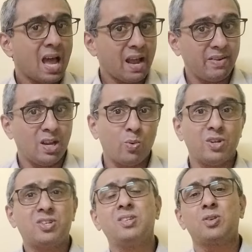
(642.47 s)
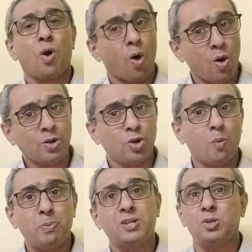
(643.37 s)
Have any questions or
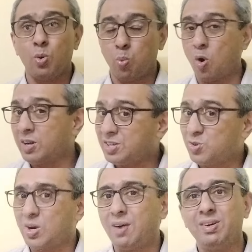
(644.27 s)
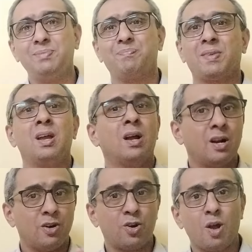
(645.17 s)
topics you want us to cover?
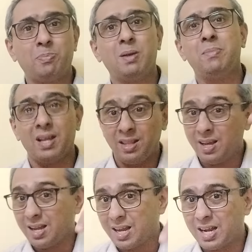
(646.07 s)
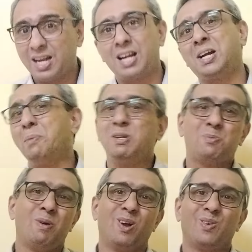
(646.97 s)
Drop them in the
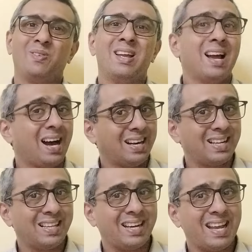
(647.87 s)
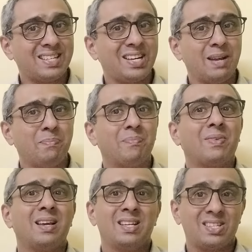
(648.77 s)
comments below. Until the next time,
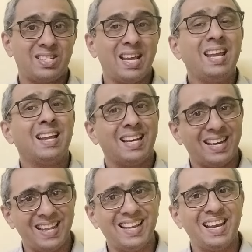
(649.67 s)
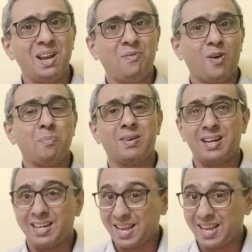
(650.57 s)
stay legally informed.